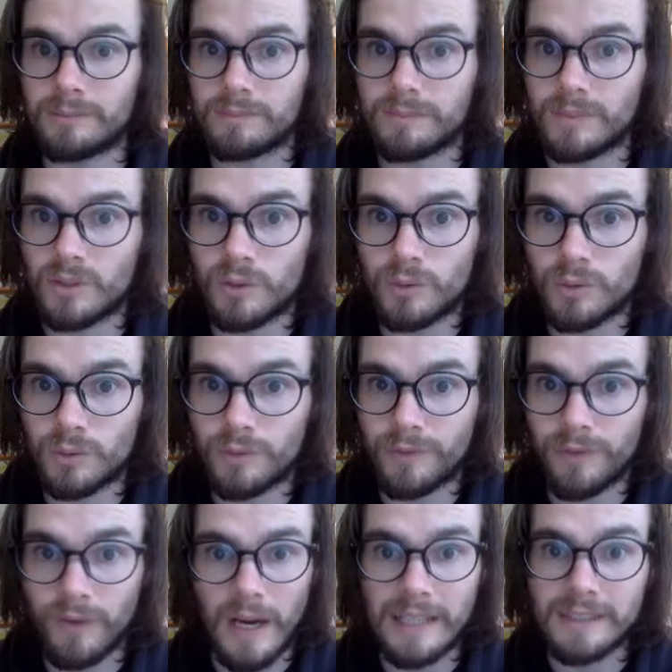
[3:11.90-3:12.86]

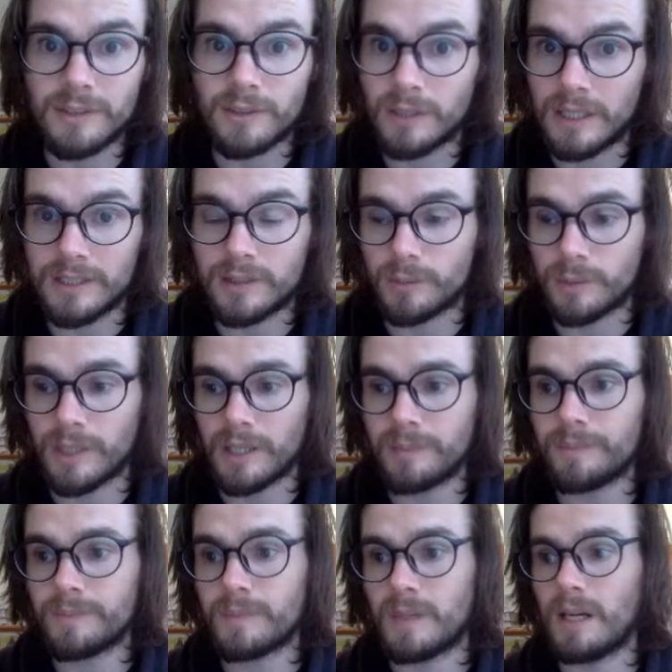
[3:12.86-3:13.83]
fights are less
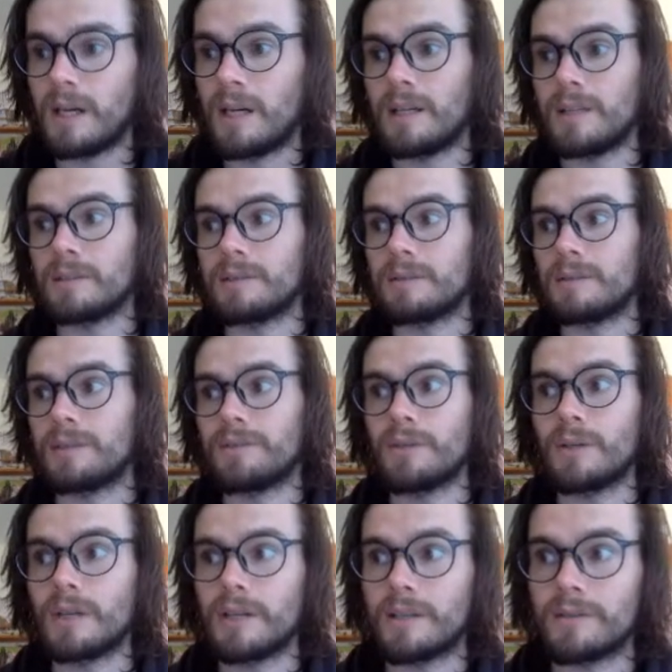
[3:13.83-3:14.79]
swingy. If
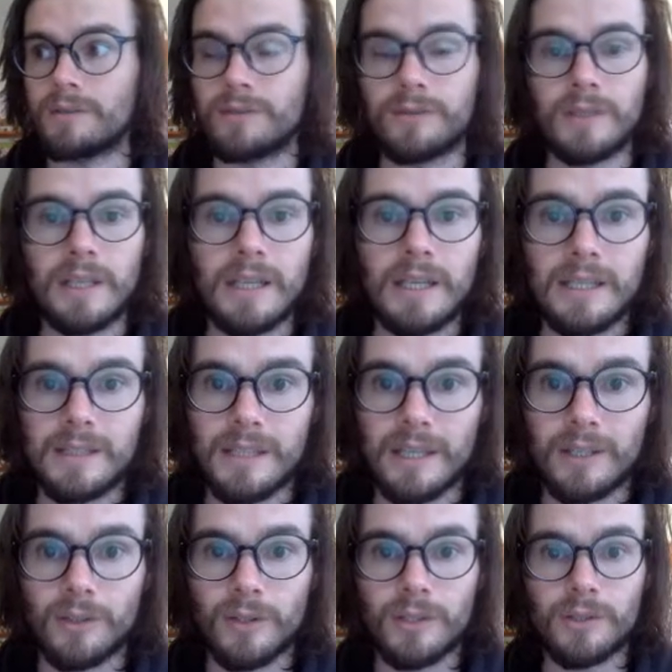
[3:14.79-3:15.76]
you have
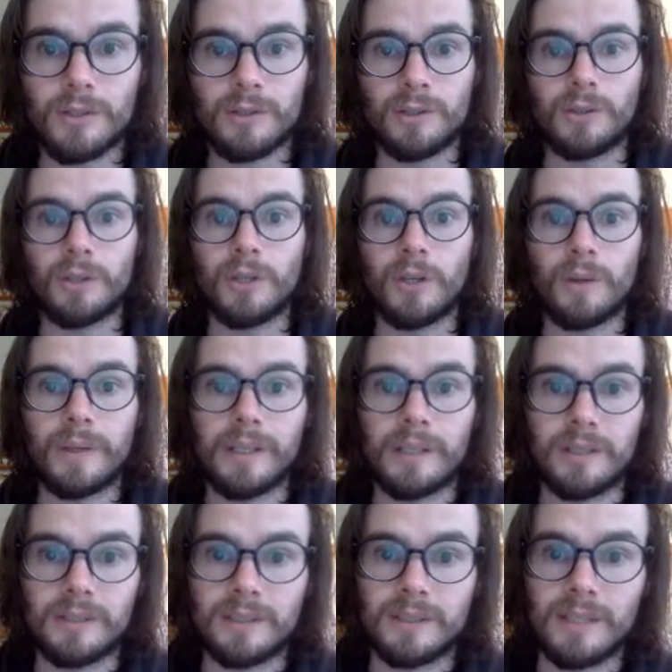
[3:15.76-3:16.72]
10 creatures all
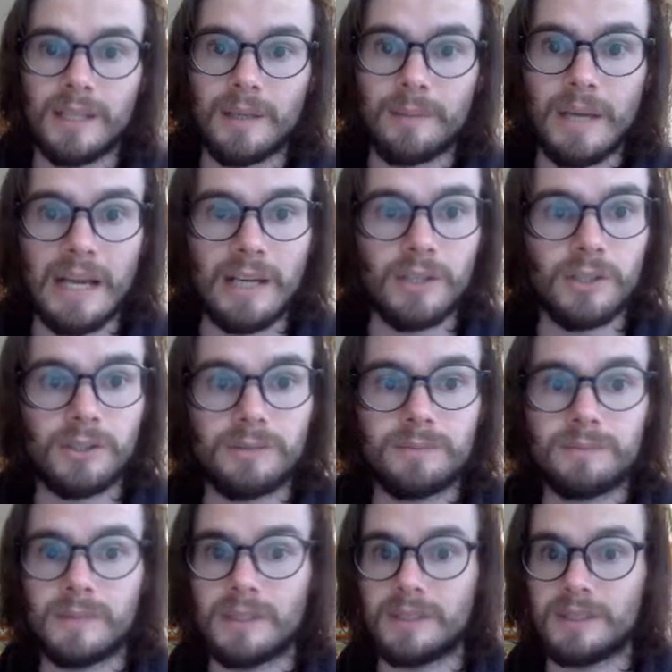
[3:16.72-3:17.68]
going on the same
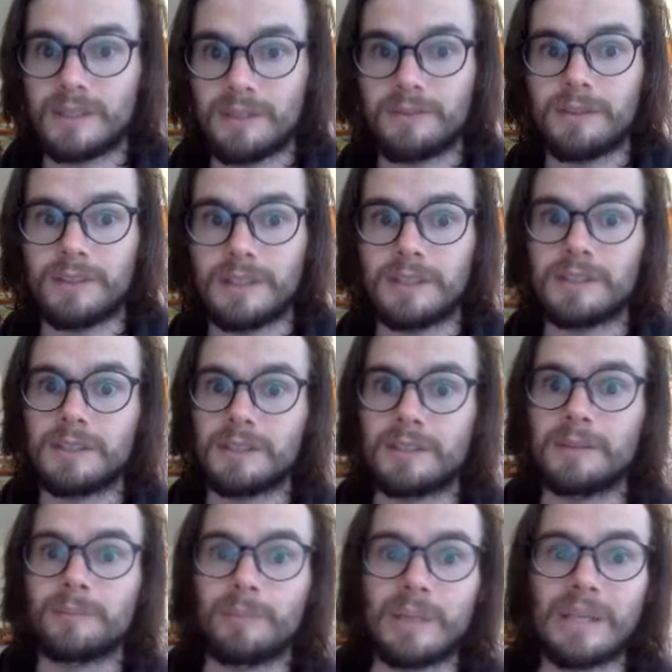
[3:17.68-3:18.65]
action, it's definitely going
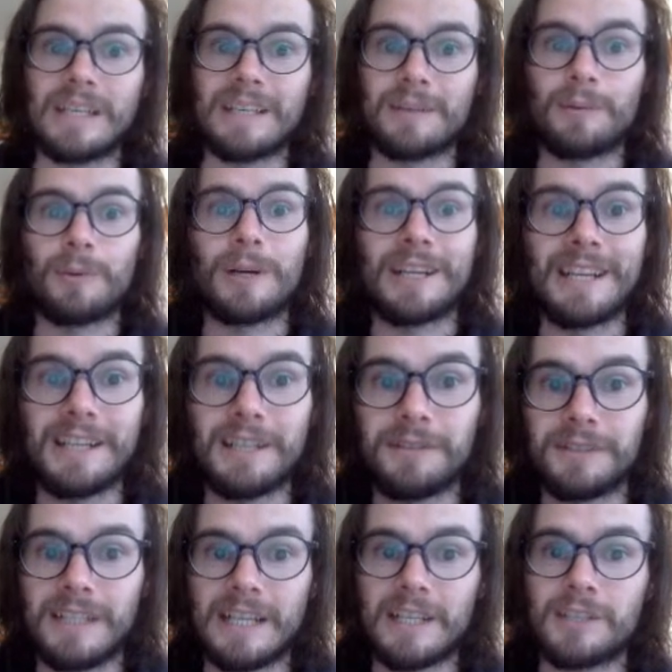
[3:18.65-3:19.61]
to be one hell
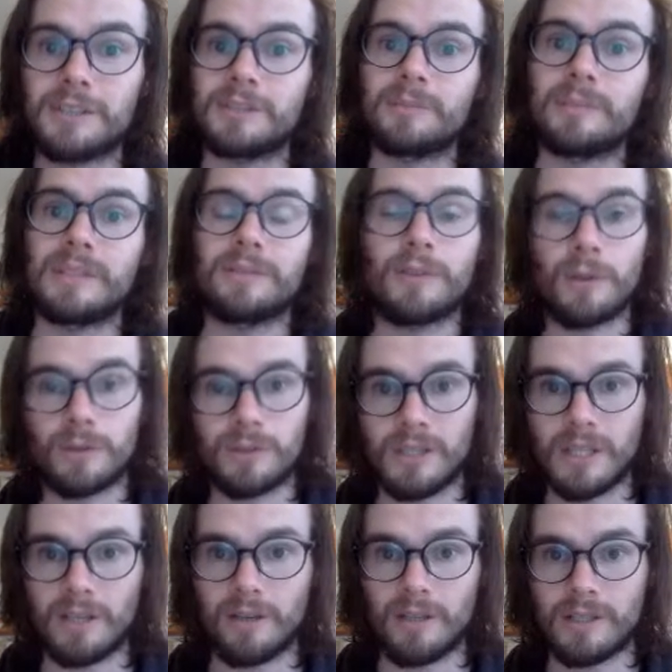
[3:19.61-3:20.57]
of an action. But if those
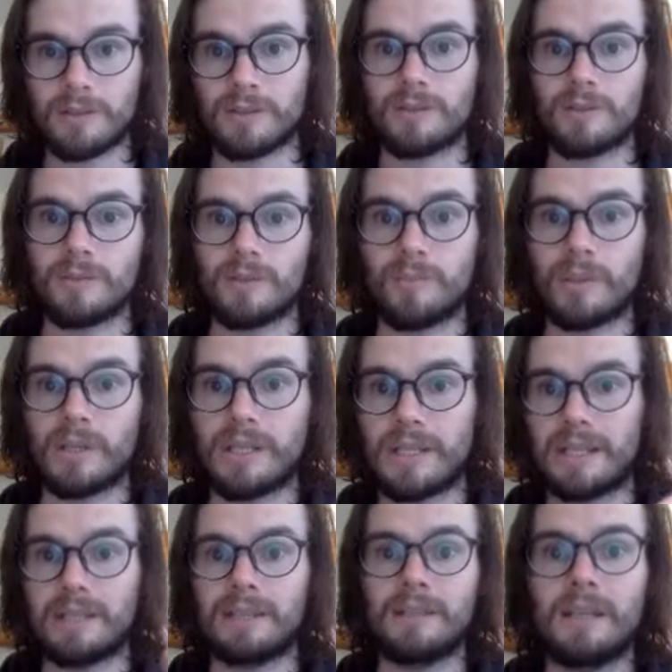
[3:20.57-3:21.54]
10 creatures are spread
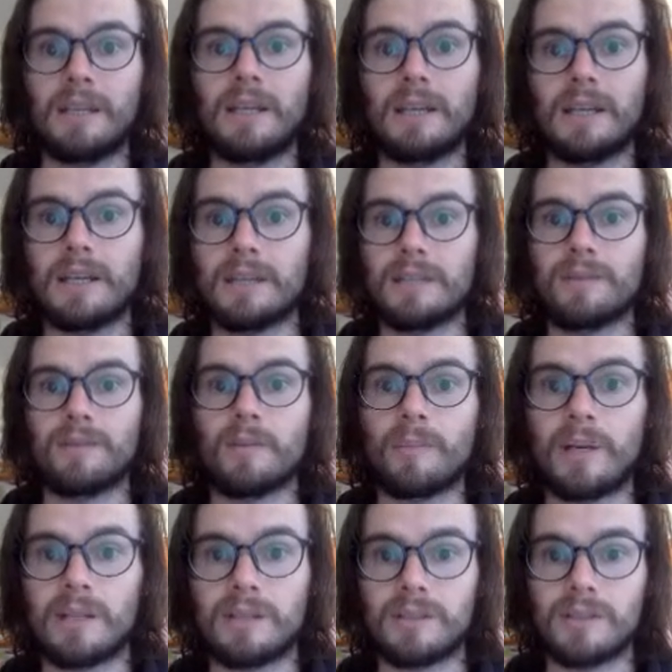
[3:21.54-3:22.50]
out in
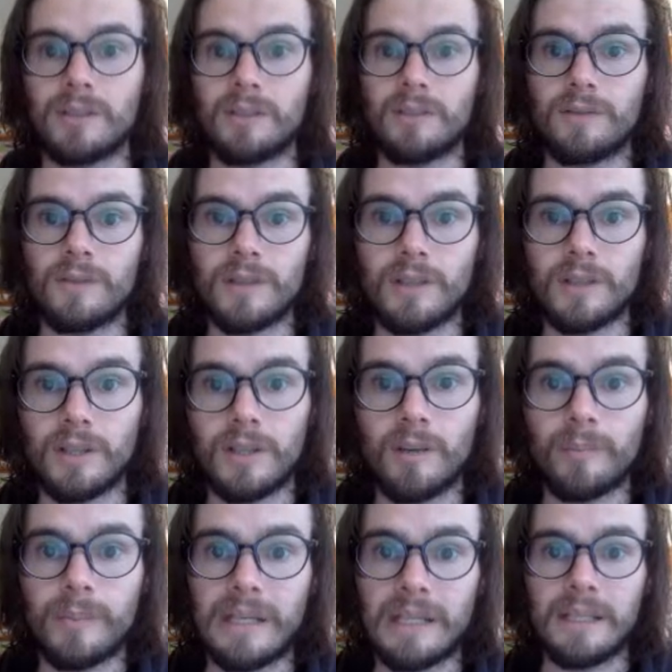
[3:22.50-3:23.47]
different parts of the
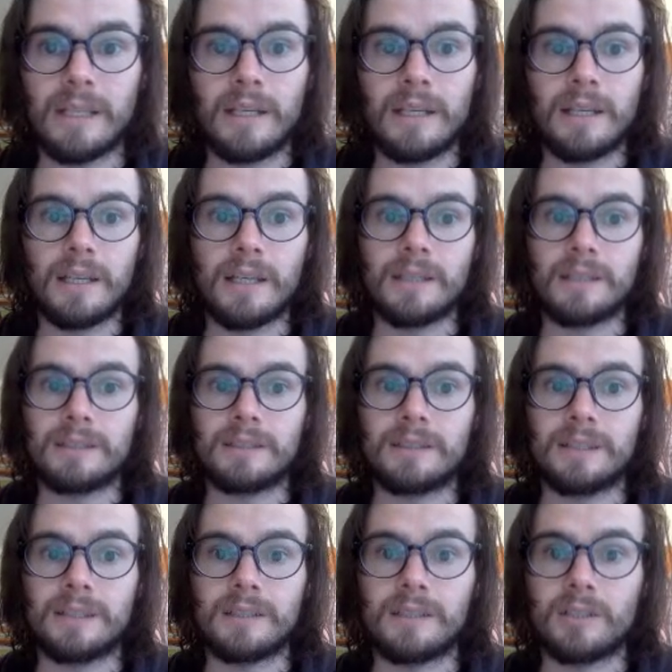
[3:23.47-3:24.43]
combat,
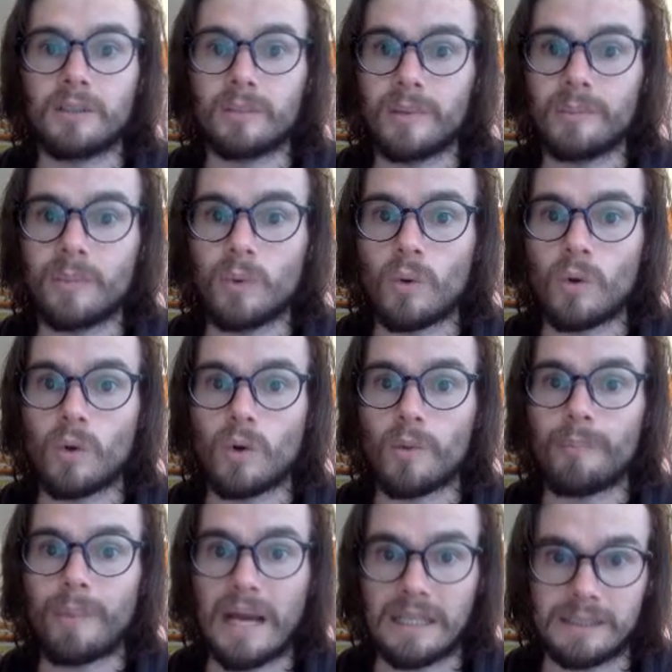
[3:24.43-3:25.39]
it's going to be
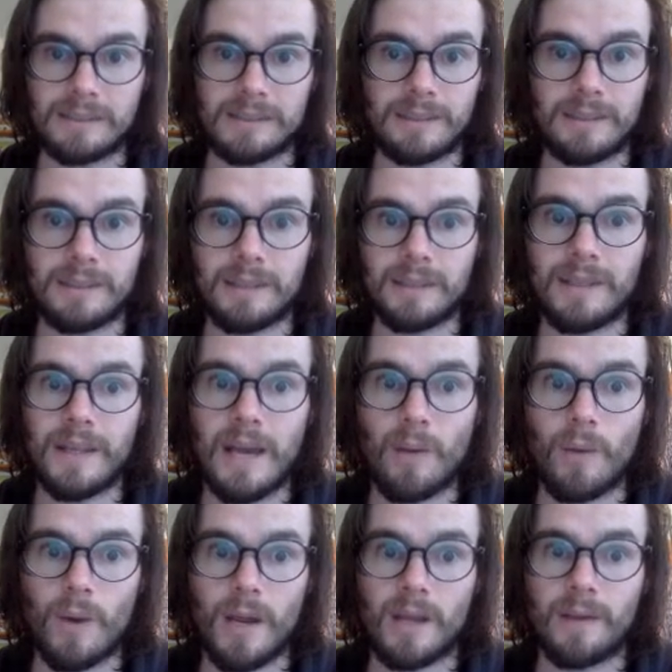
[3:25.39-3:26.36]
more balanced in
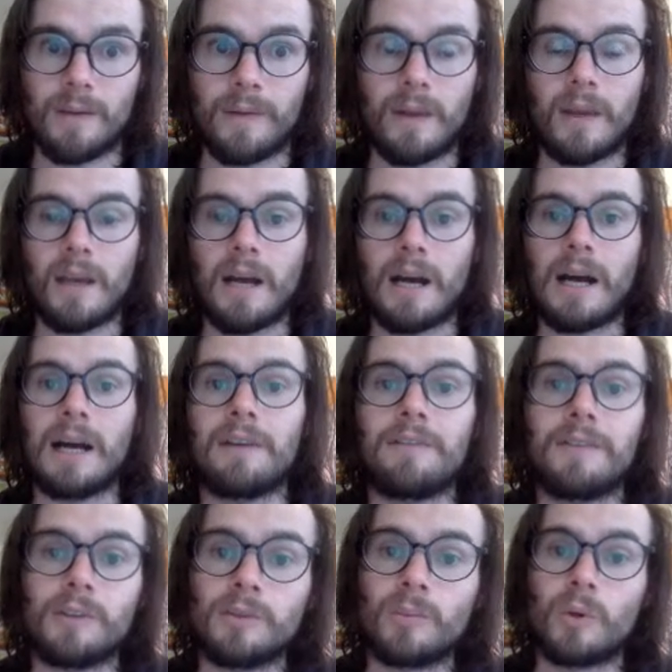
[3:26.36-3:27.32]
that way. It
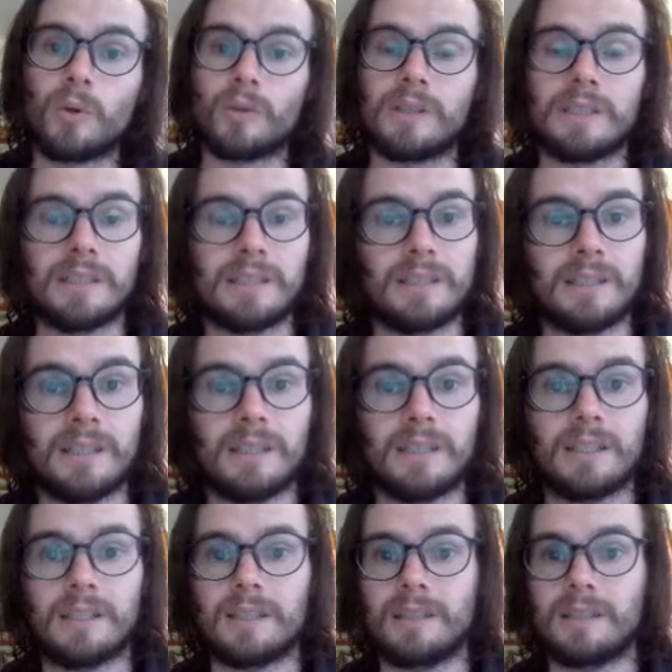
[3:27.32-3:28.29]
feels more
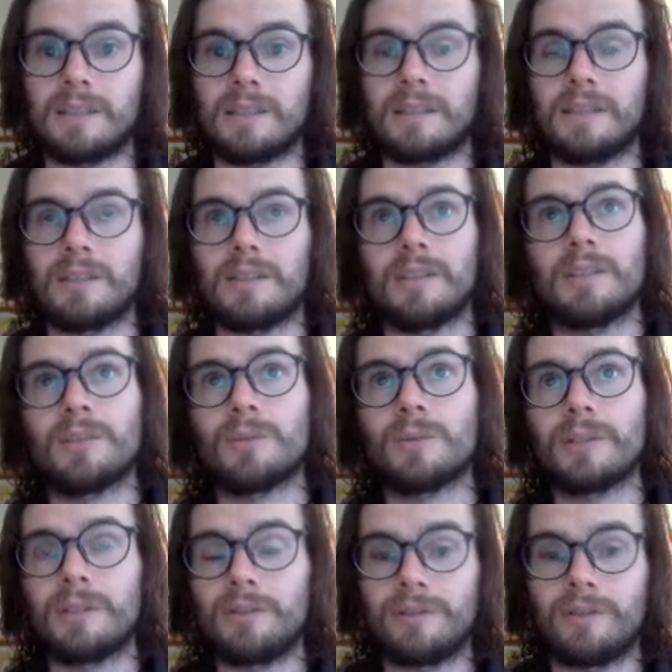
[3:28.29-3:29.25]
realistic. In a
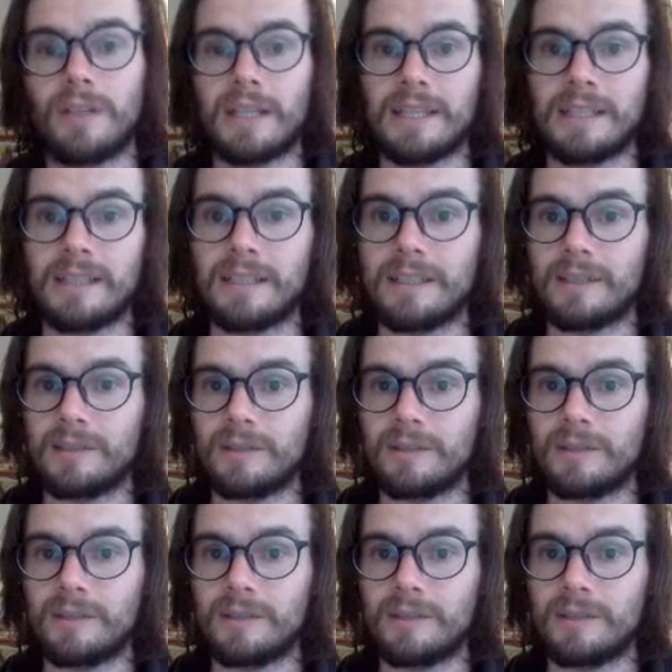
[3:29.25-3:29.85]
real fight,